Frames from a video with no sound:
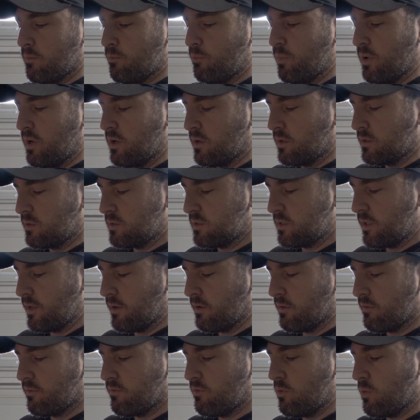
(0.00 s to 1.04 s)
bungs
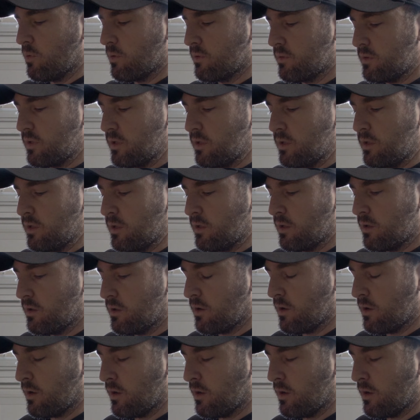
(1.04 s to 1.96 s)
here for the